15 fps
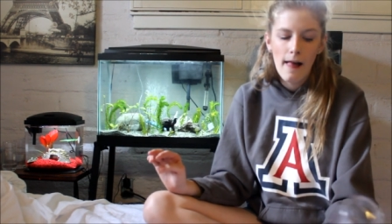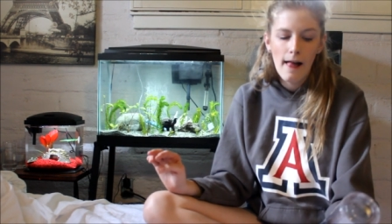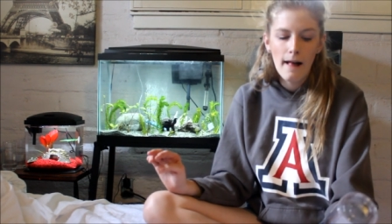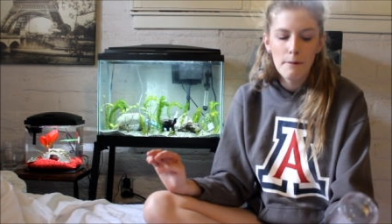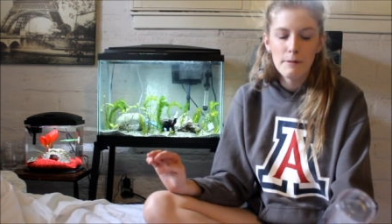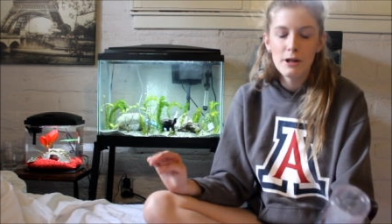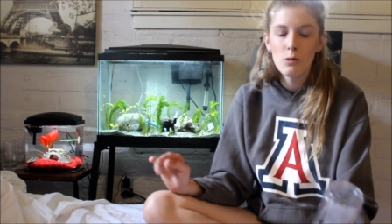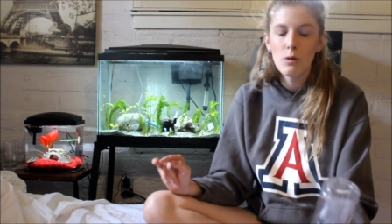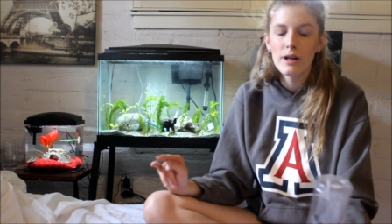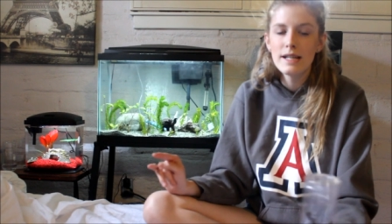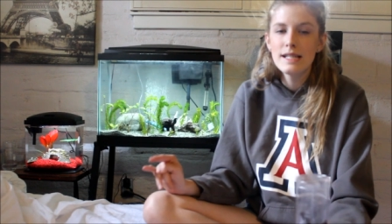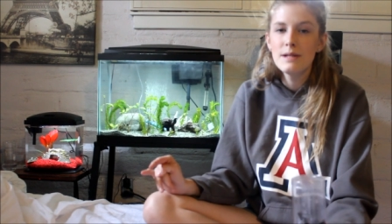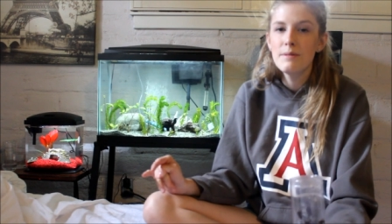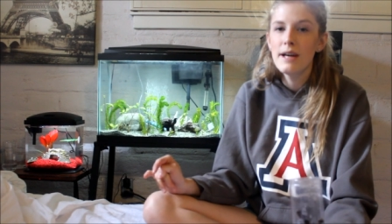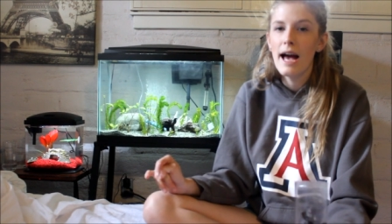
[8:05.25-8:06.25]
Um, and you want
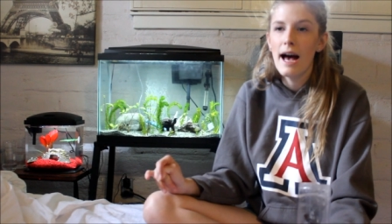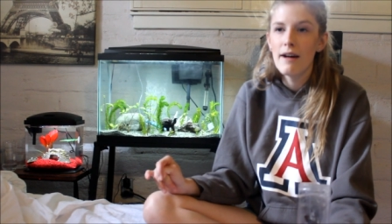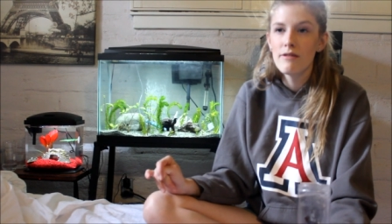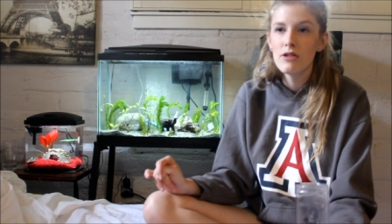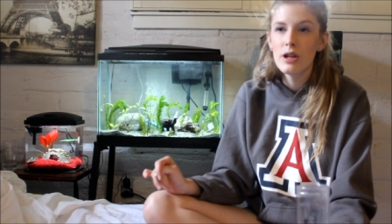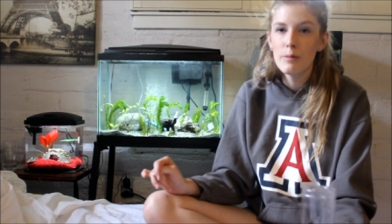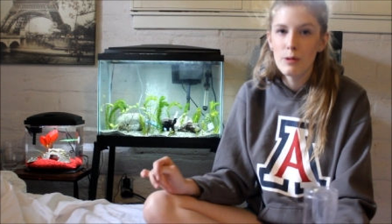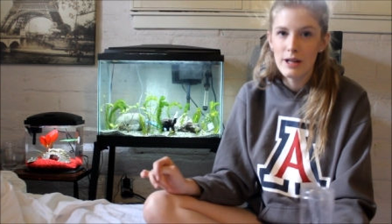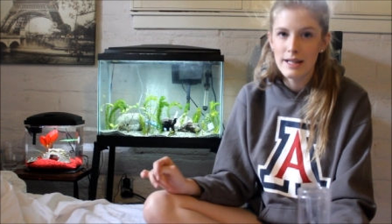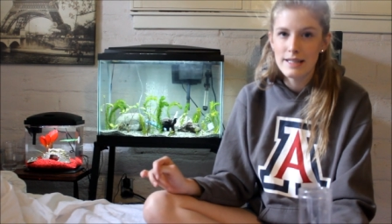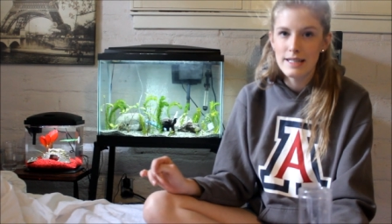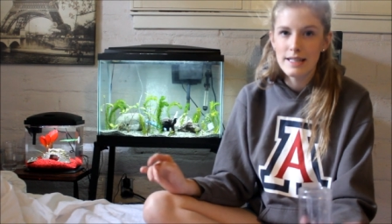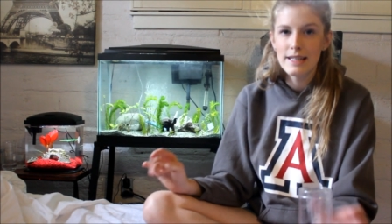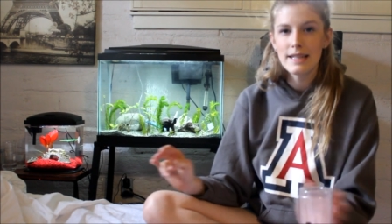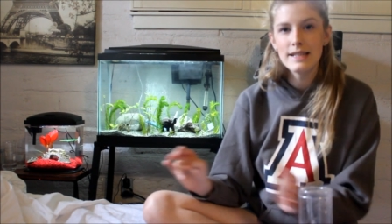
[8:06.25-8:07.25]
it to be heavily
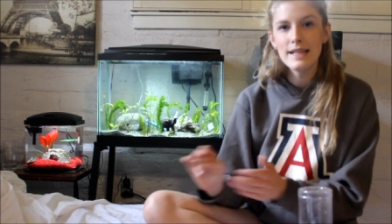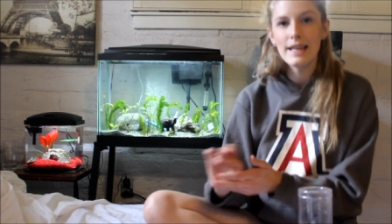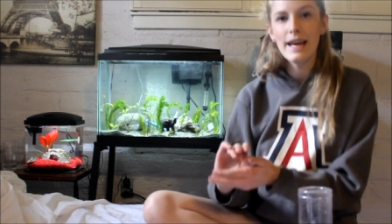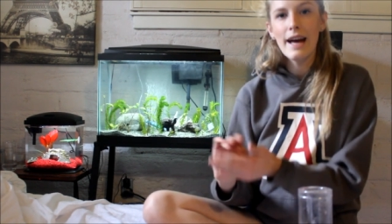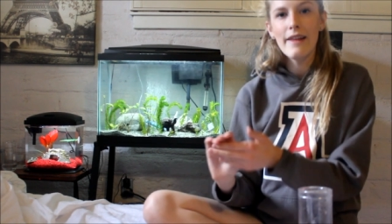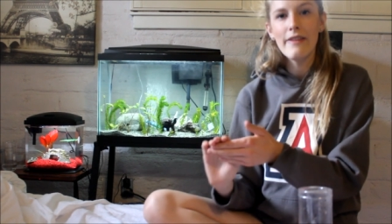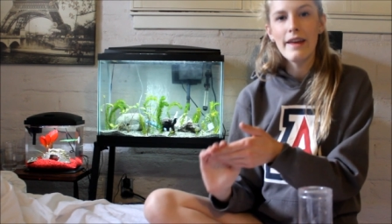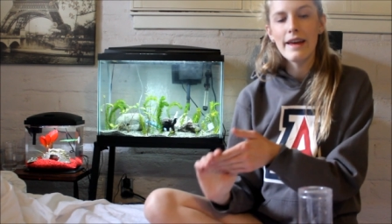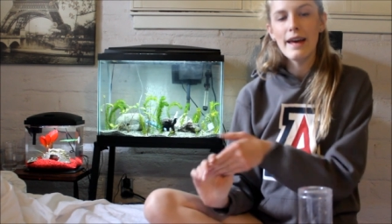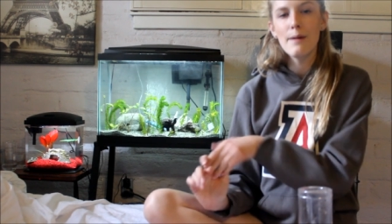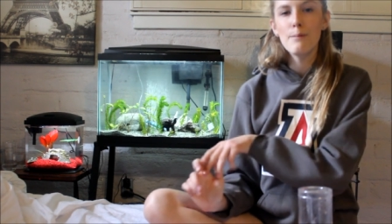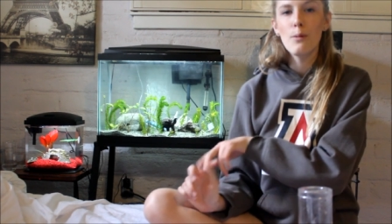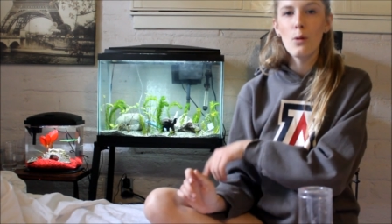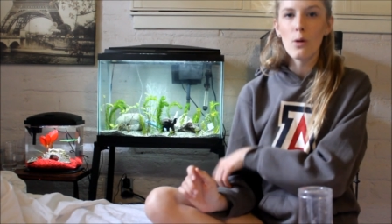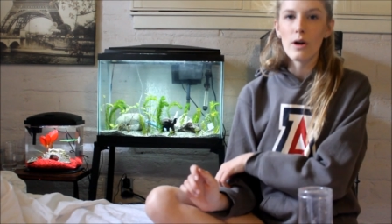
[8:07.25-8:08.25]
planted because again, they
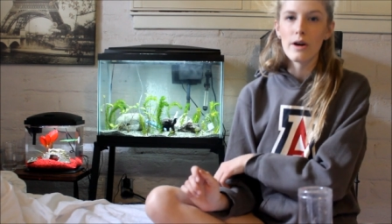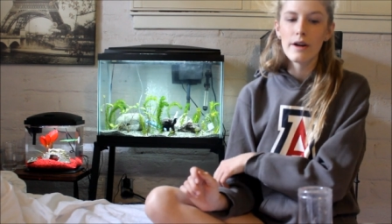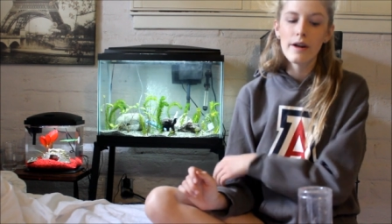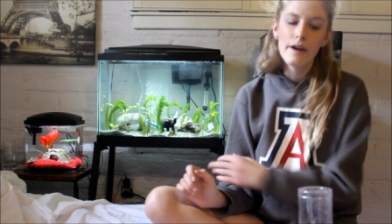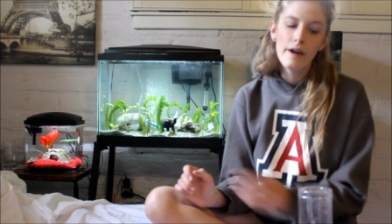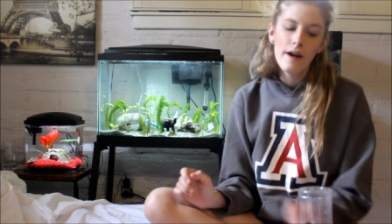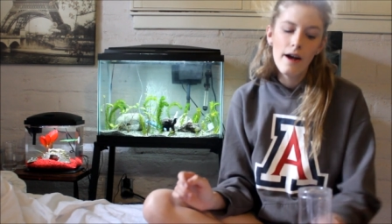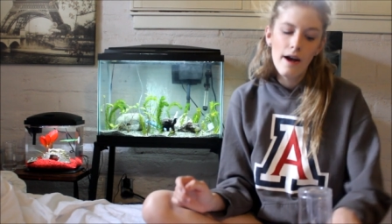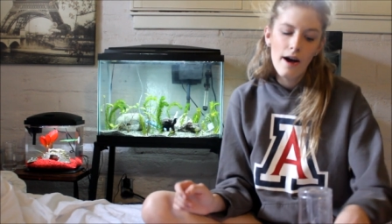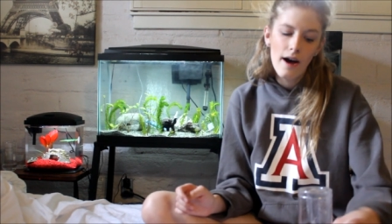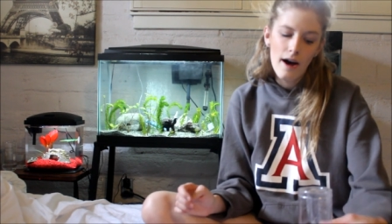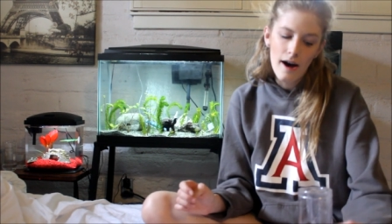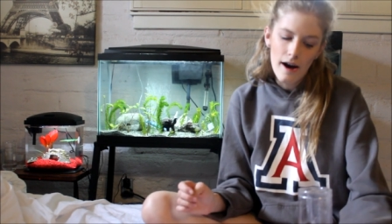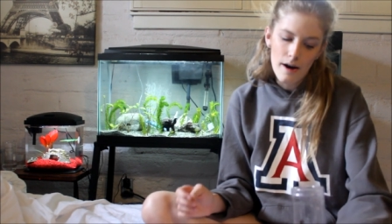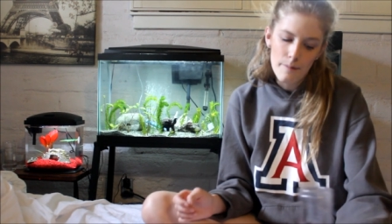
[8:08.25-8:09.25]
get bored
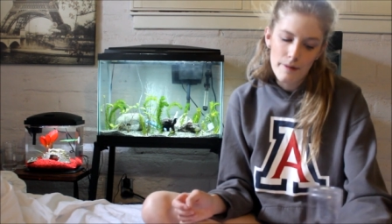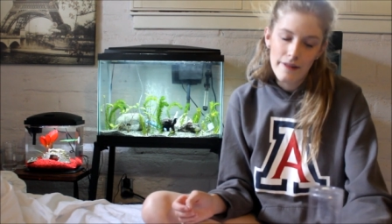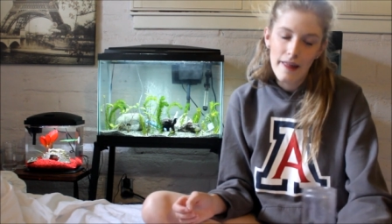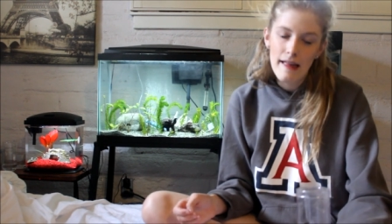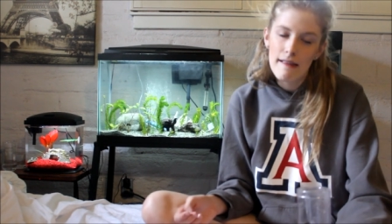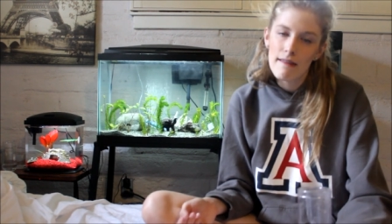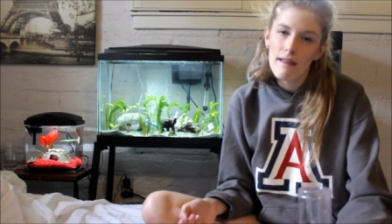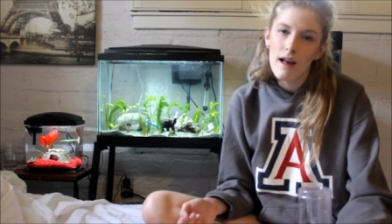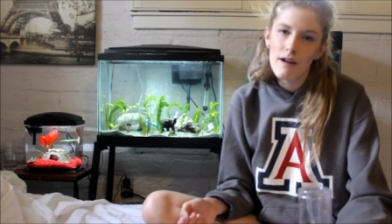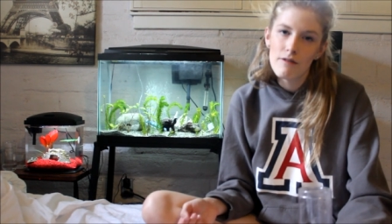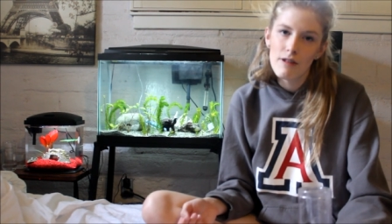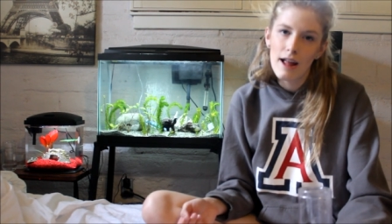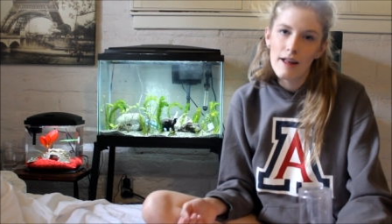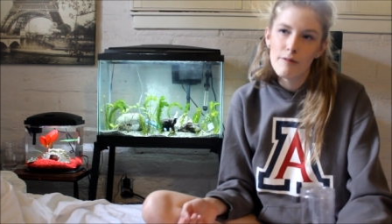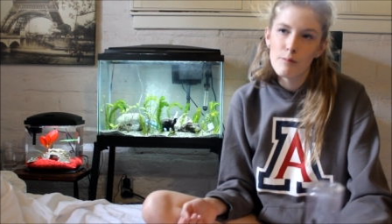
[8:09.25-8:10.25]
um, and they
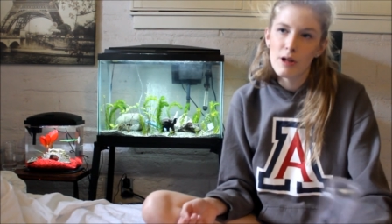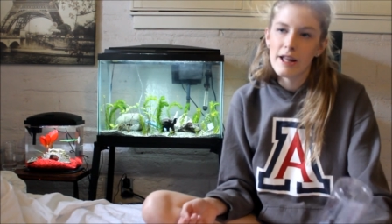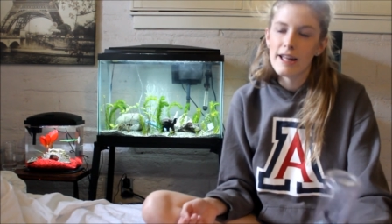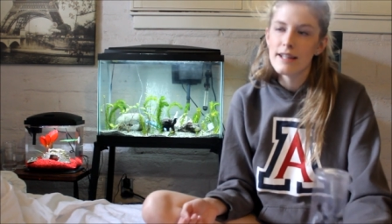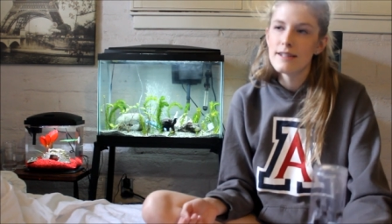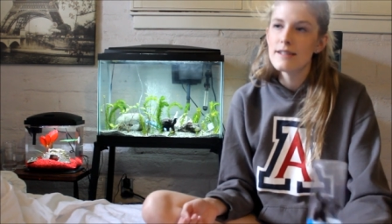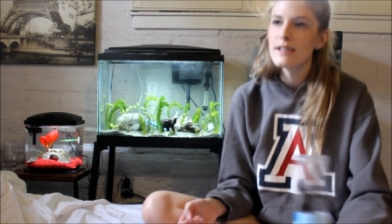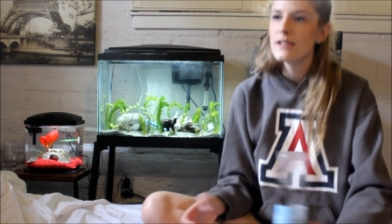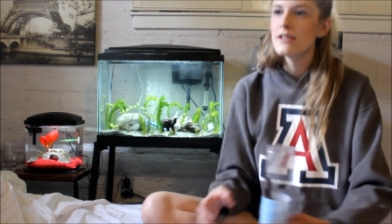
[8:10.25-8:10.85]
love live plants.